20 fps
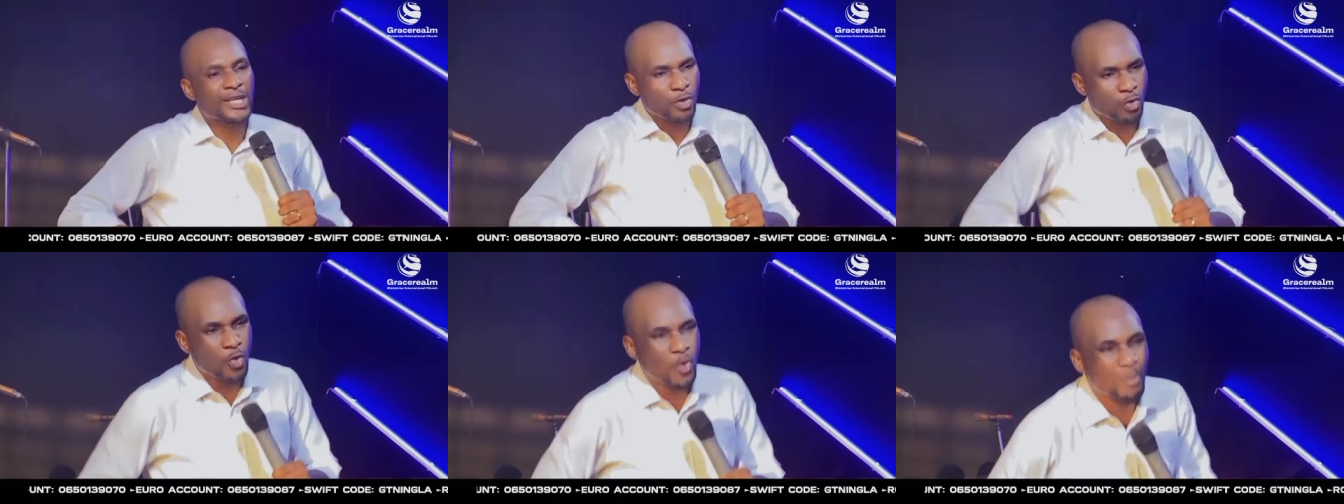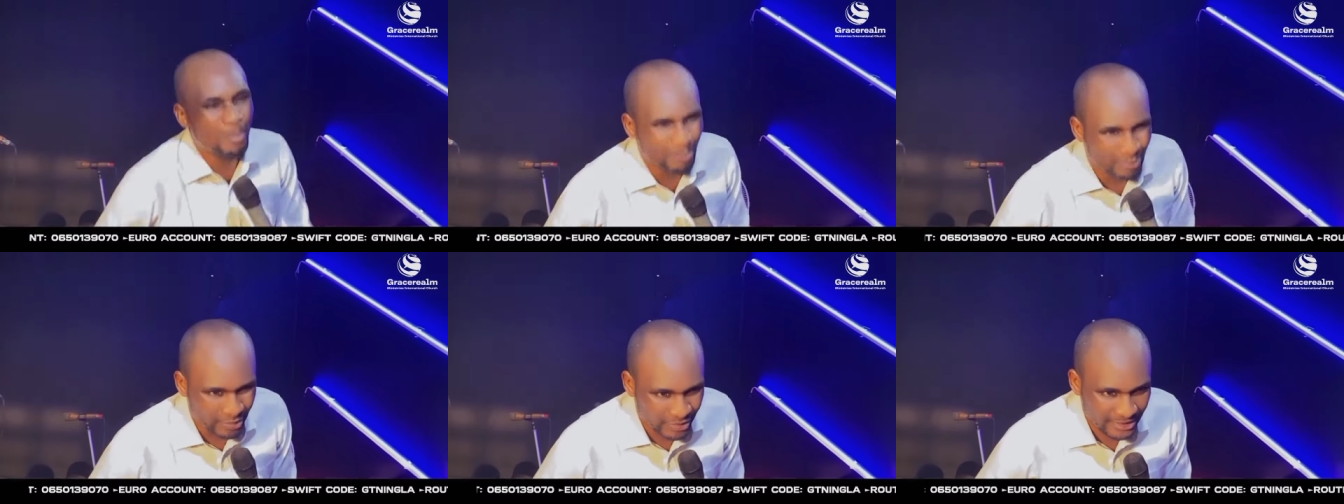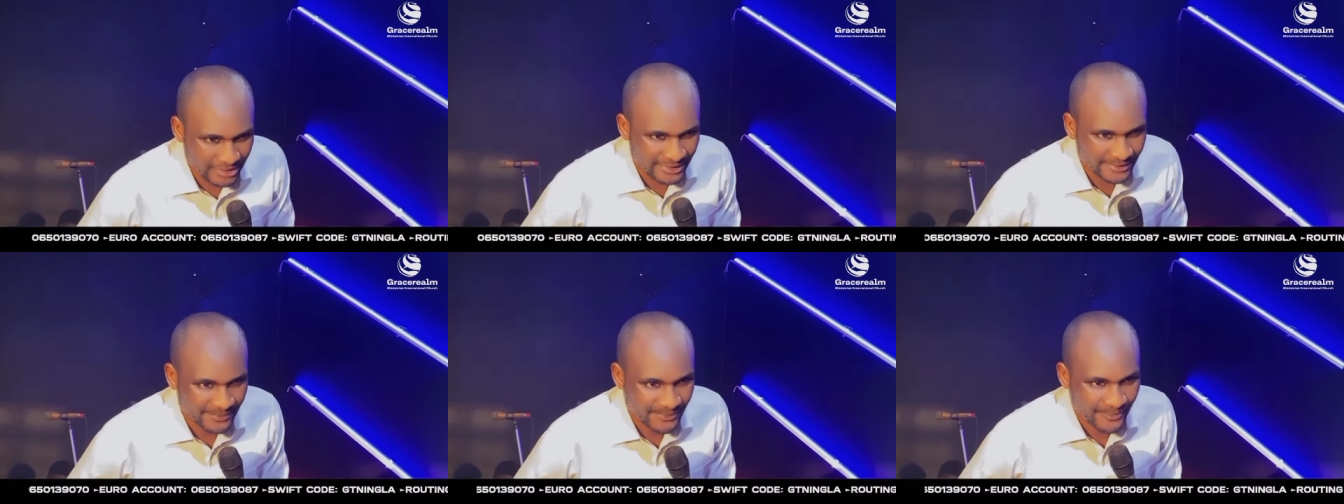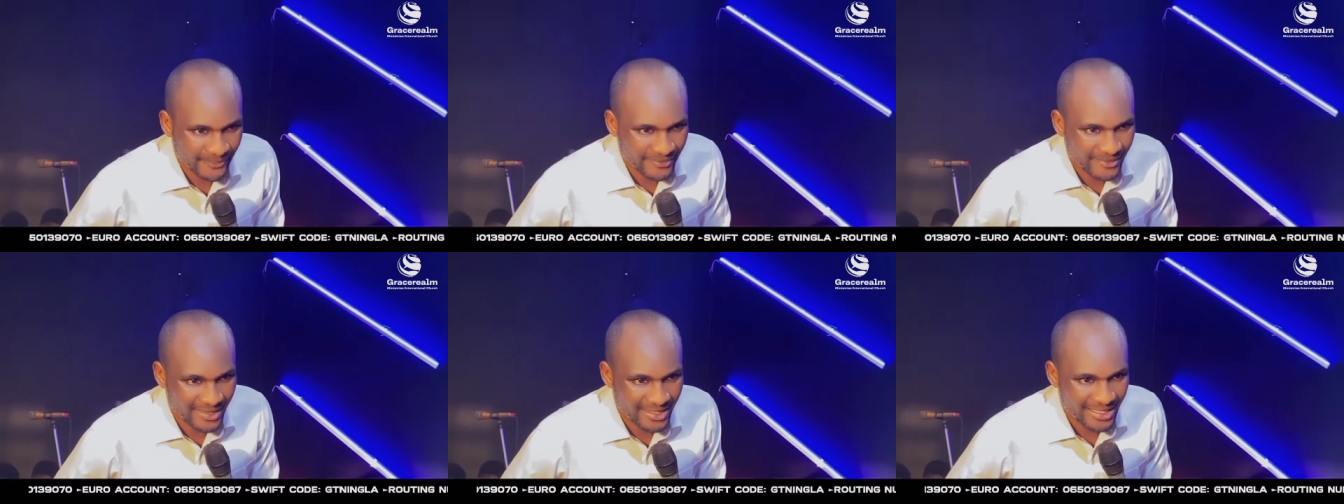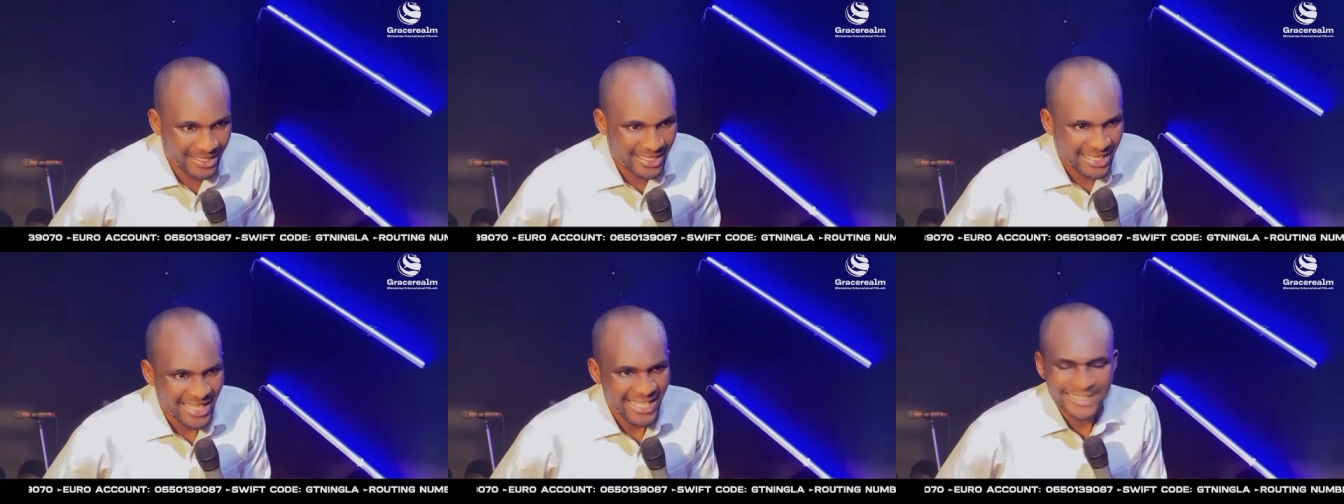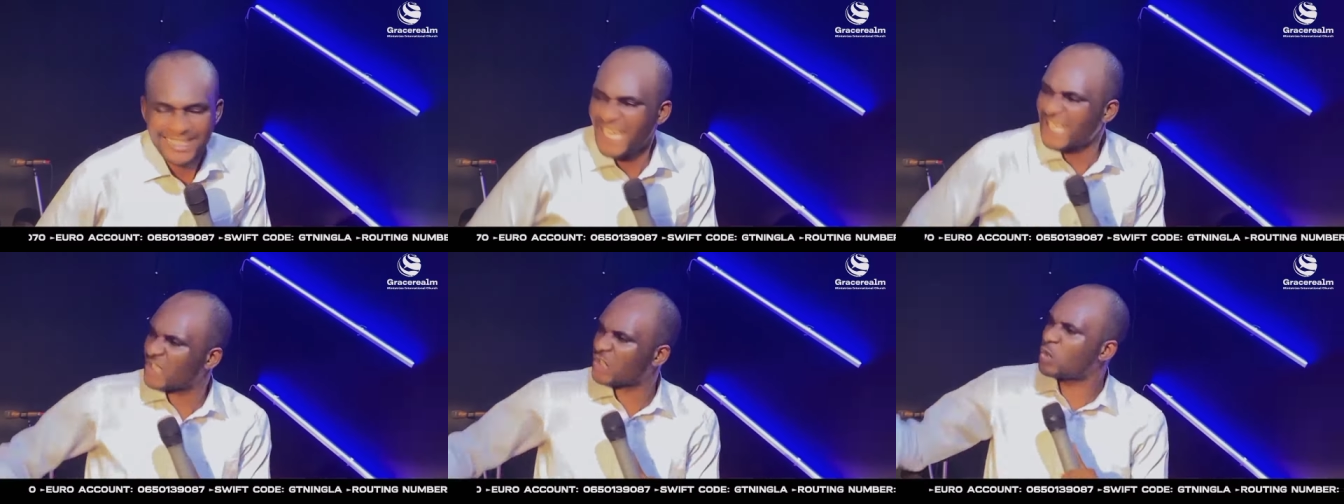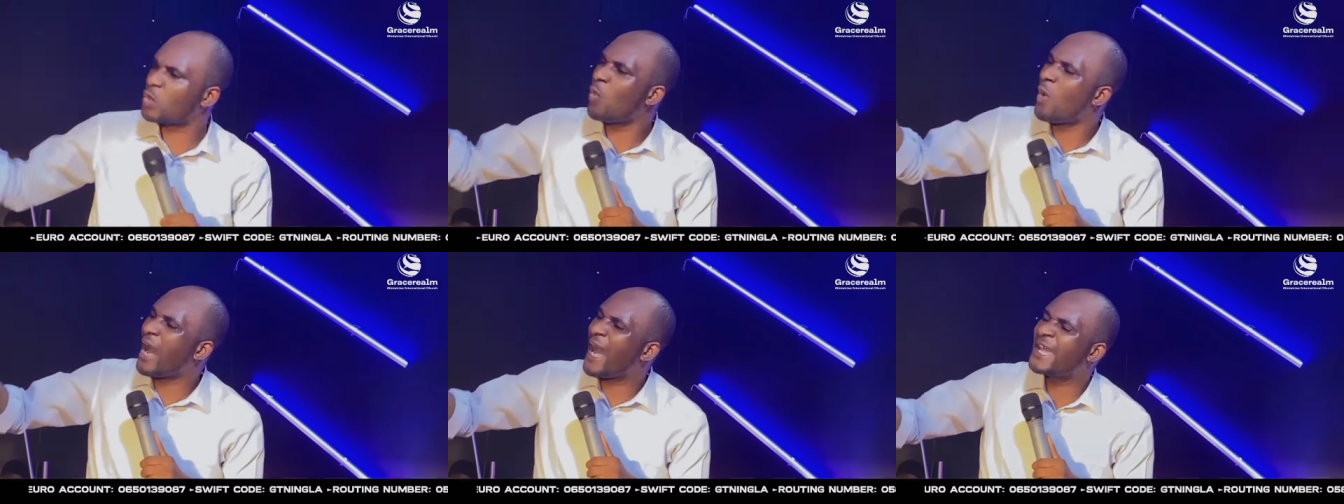a womb.
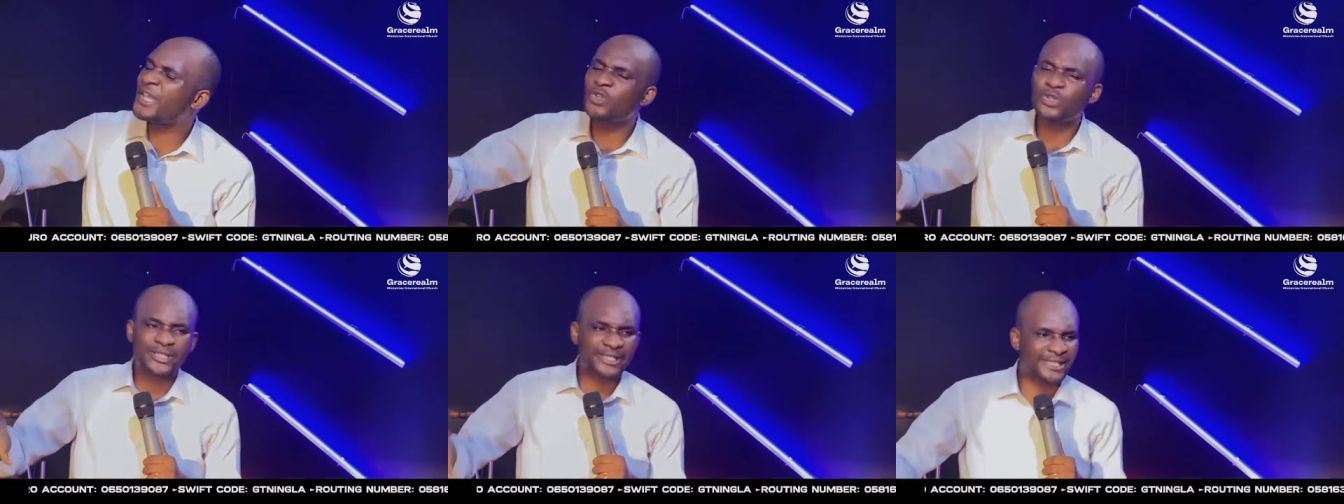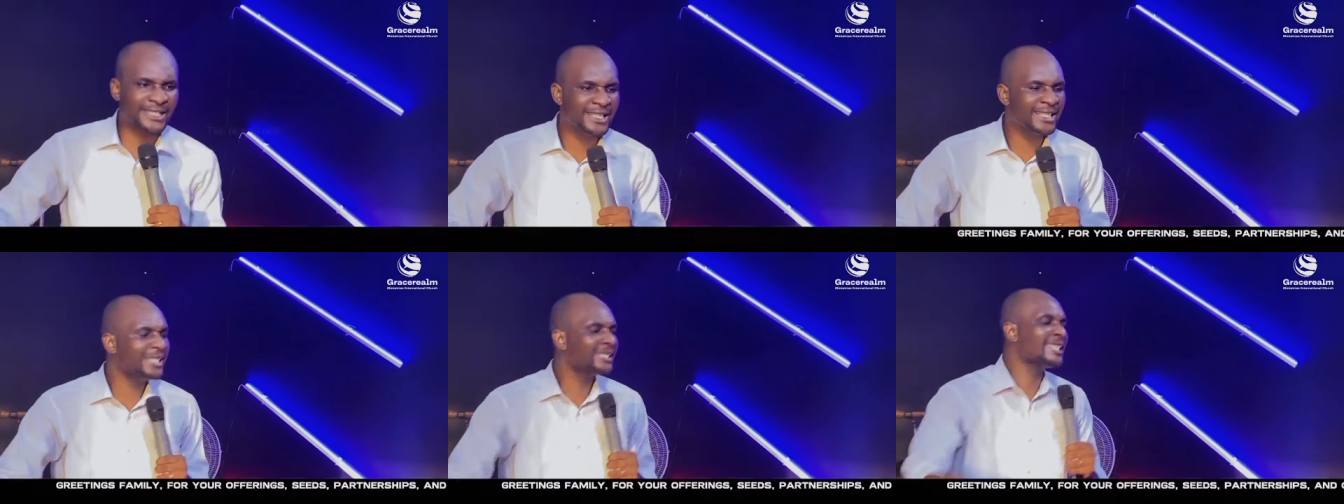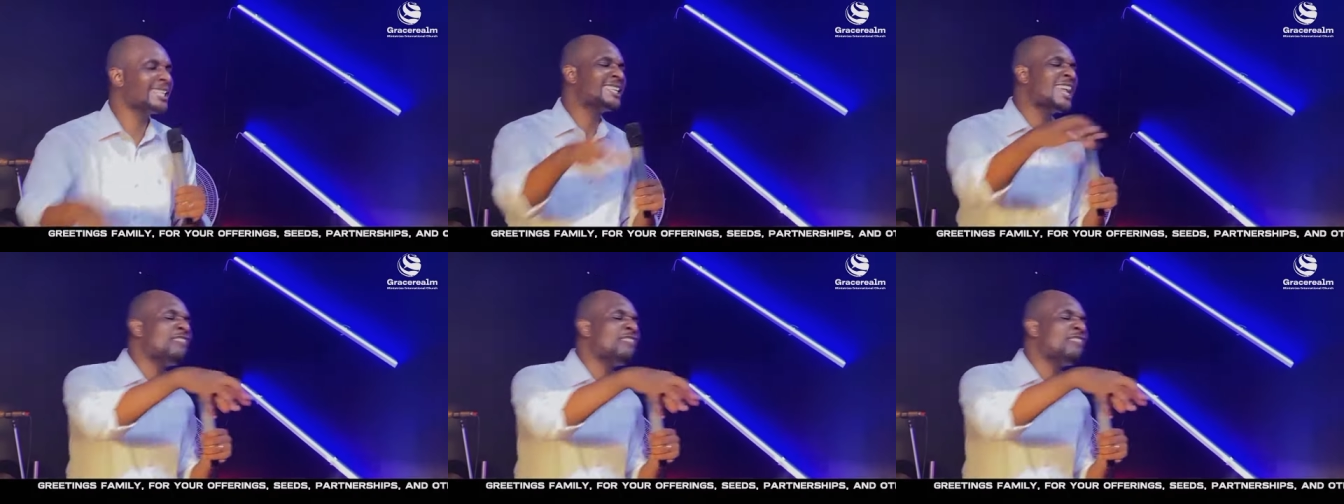That's why you see the